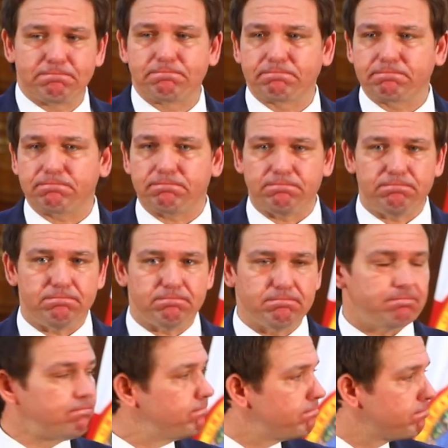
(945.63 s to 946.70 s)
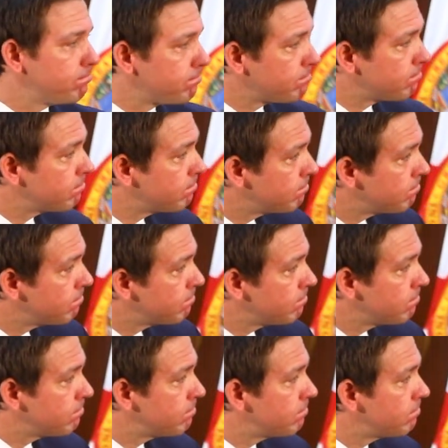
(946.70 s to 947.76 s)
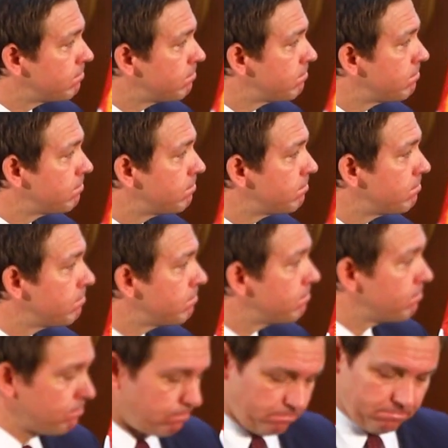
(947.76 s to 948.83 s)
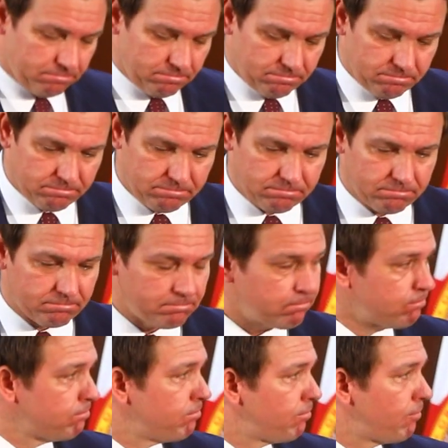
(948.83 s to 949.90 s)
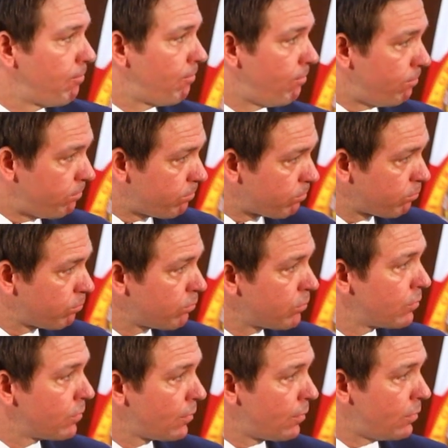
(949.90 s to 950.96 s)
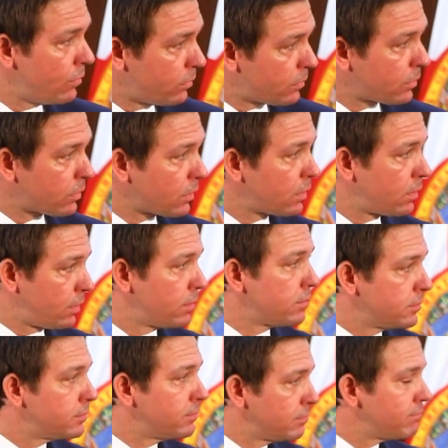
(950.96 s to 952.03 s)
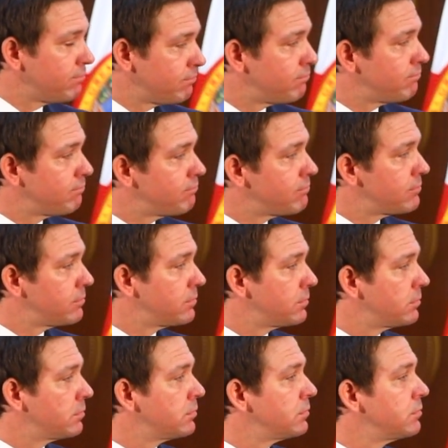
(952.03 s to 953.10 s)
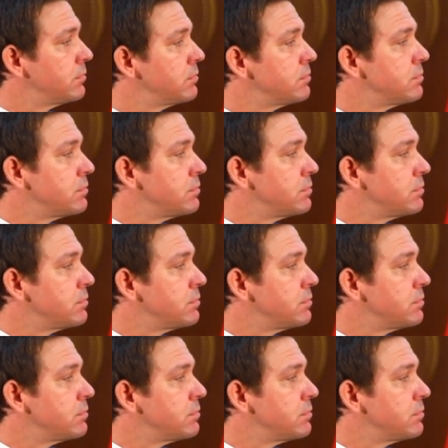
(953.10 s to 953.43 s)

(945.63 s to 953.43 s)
Governor, can I follow up on that budget? Um, you got a 6.2% hike in federal Medicaid funds, so did you